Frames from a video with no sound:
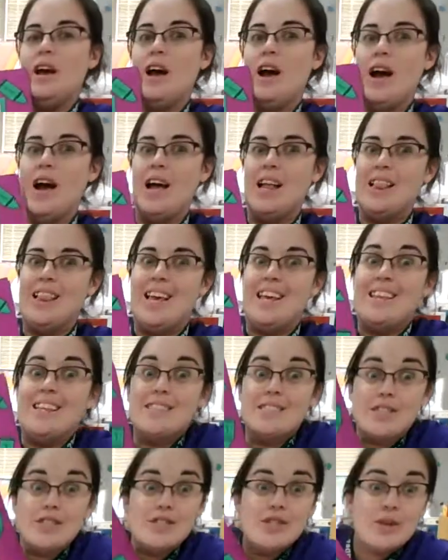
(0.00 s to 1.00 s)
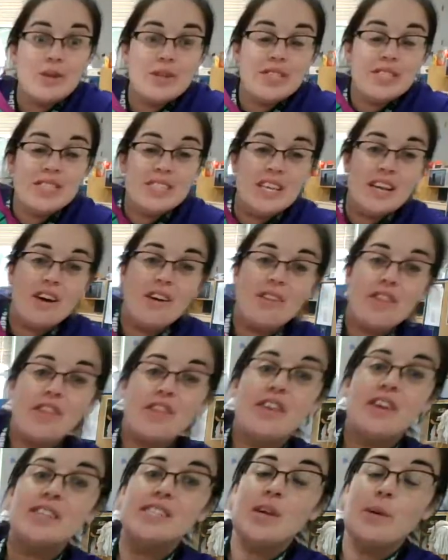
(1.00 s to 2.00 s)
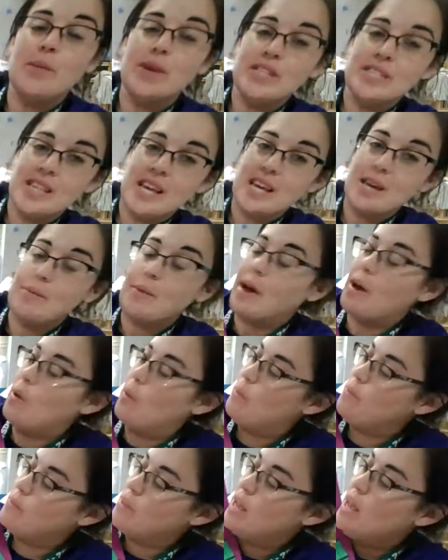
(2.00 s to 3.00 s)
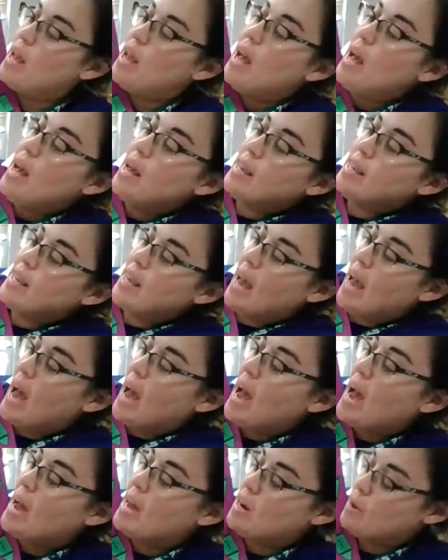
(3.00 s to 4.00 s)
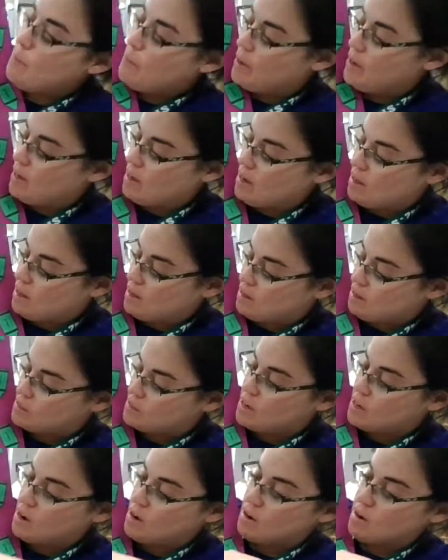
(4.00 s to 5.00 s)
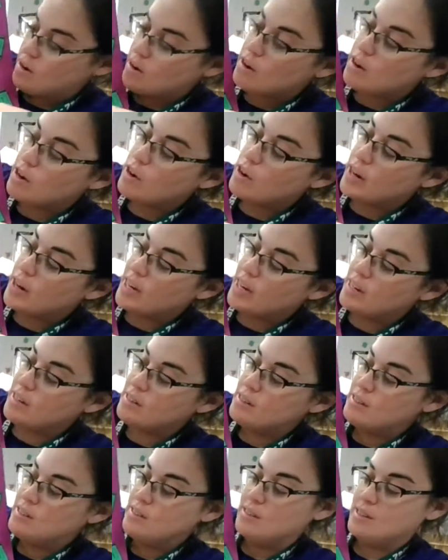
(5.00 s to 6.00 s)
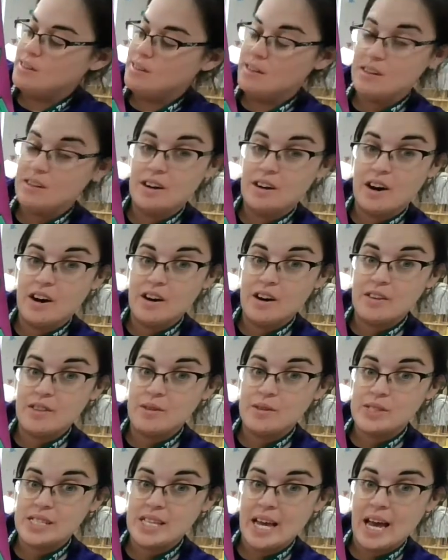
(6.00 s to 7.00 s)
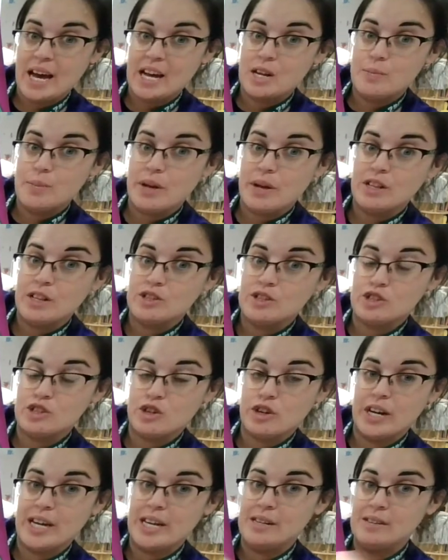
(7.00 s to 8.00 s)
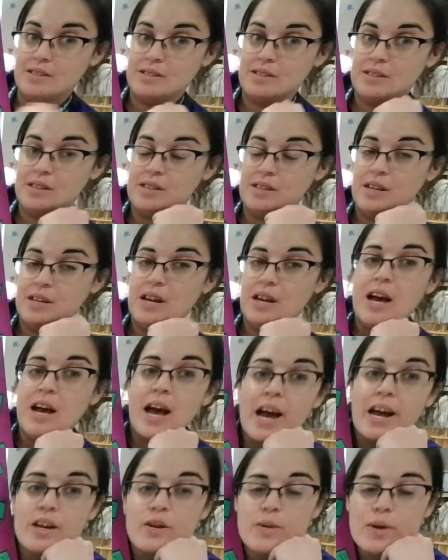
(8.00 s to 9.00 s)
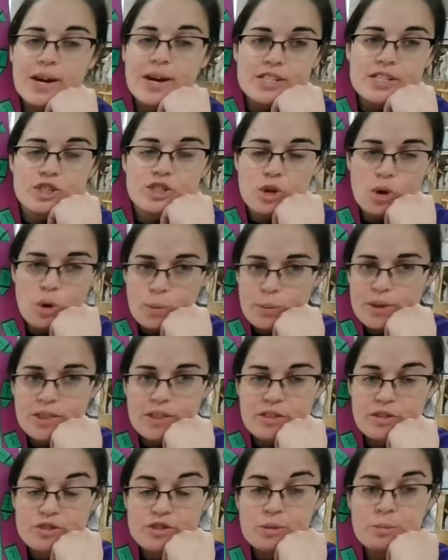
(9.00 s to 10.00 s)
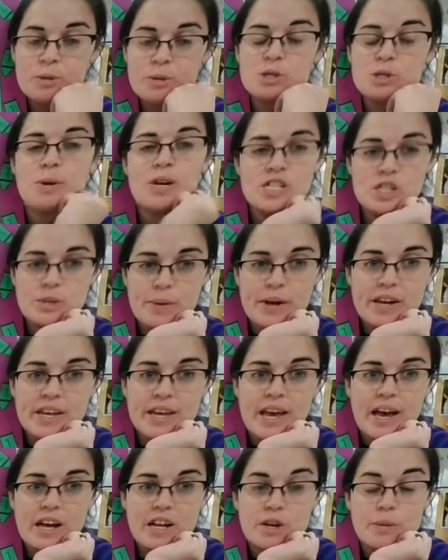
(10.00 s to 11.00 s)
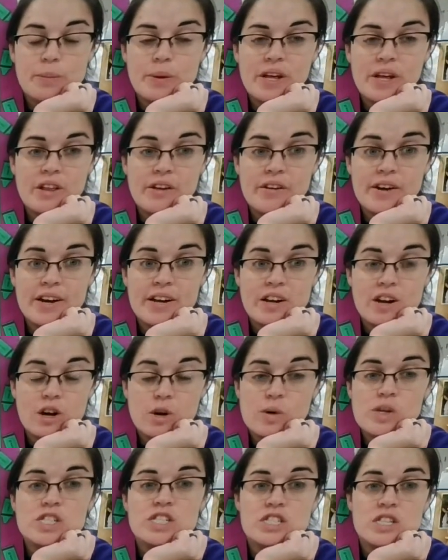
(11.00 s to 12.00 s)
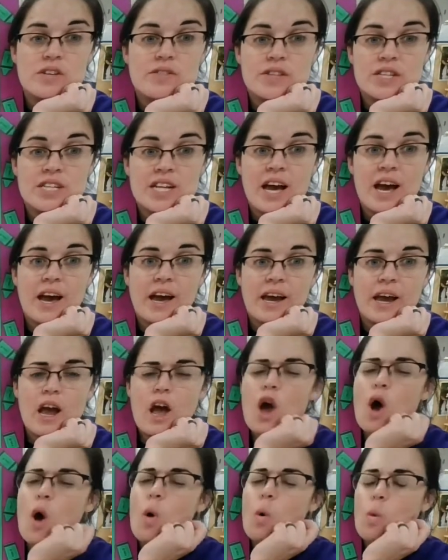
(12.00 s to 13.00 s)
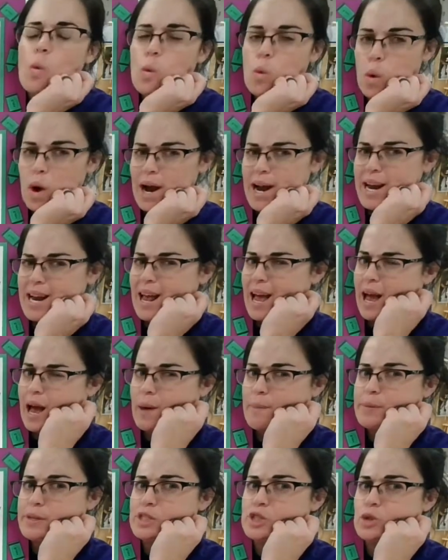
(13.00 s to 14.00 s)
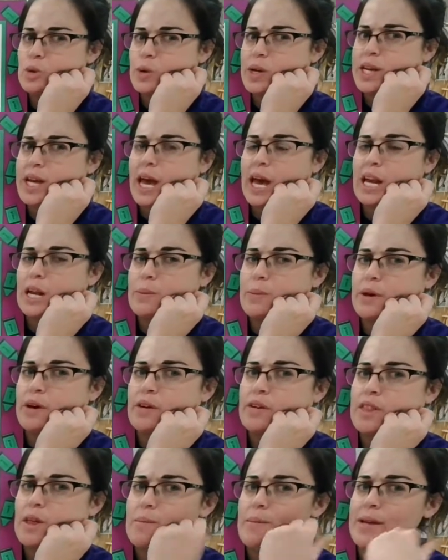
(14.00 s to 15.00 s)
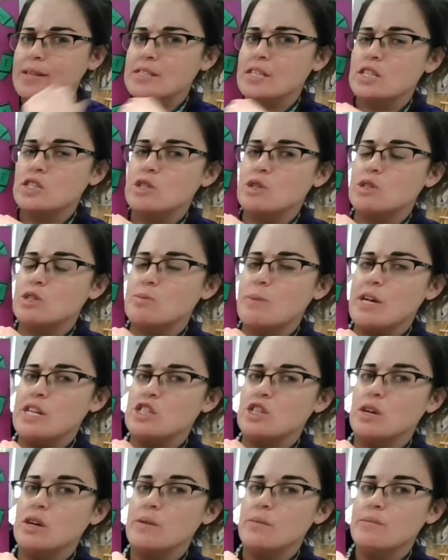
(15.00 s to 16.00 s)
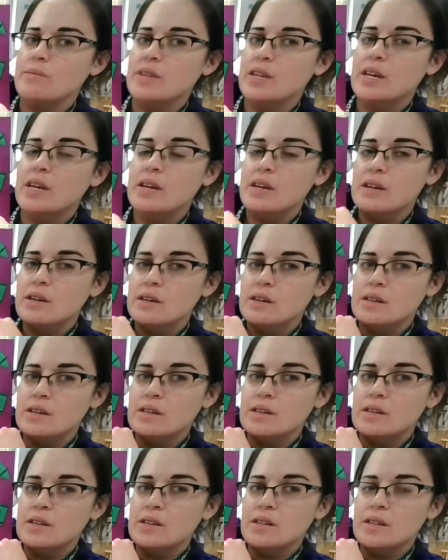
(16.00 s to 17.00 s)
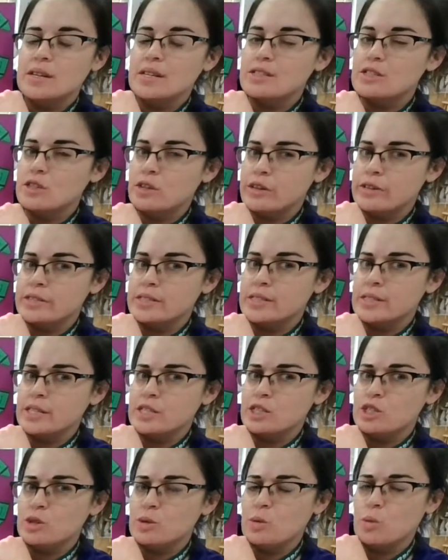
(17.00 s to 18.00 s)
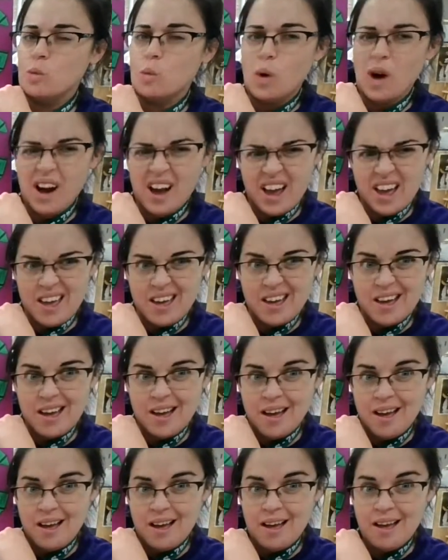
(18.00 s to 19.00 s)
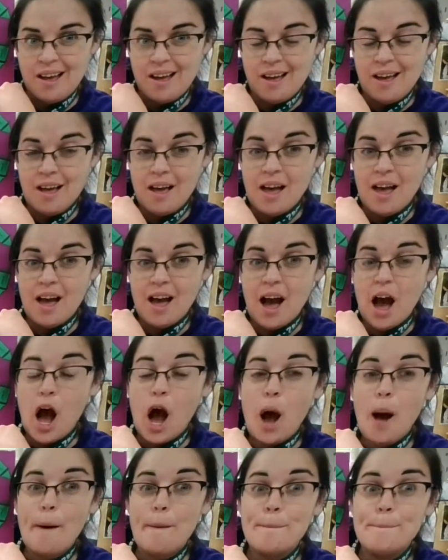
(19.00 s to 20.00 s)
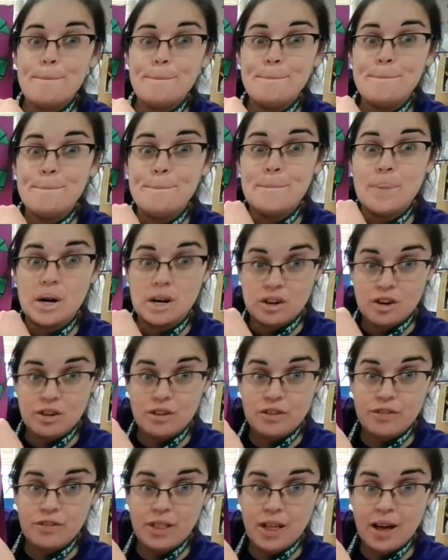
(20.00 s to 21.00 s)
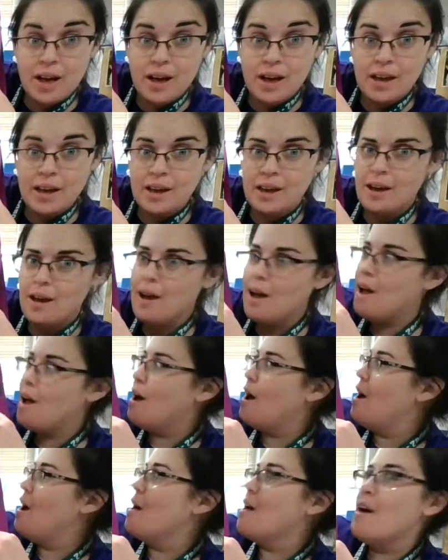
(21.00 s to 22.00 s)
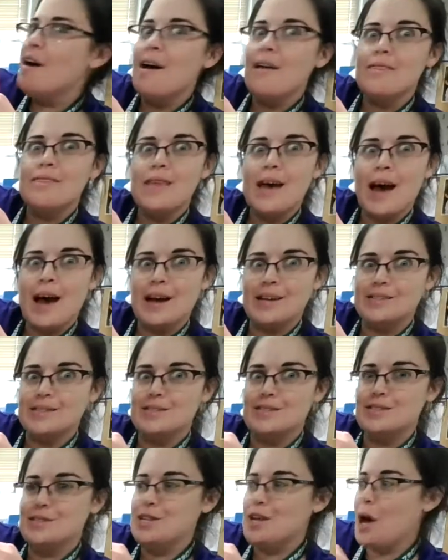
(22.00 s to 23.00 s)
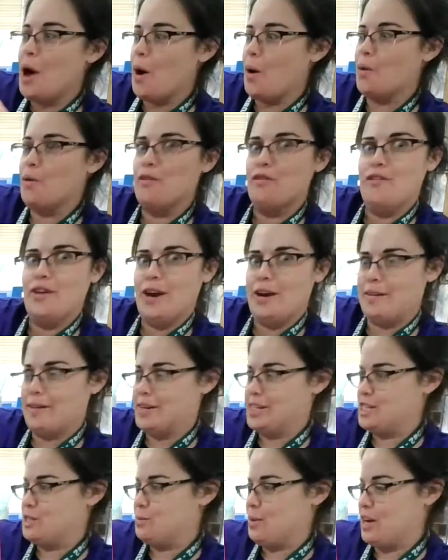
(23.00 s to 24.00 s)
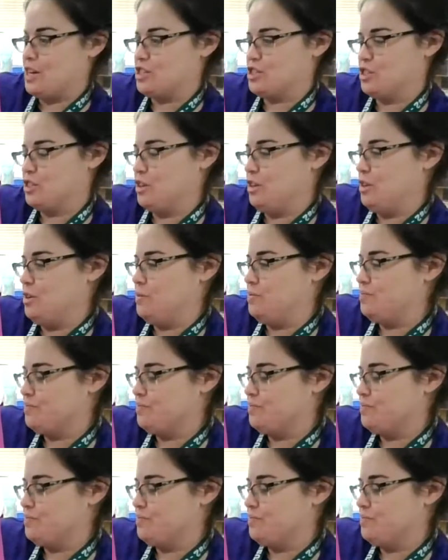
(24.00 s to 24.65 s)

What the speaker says: I like this because you can see all the things that we sing about. Caterpillars are green. Are those caterpillars green? And you guys told me that there's something special about a caterpillar in our question of the day. What happens to a caterpillar that makes it so special? It turns into what? A butterfly? That's so very special.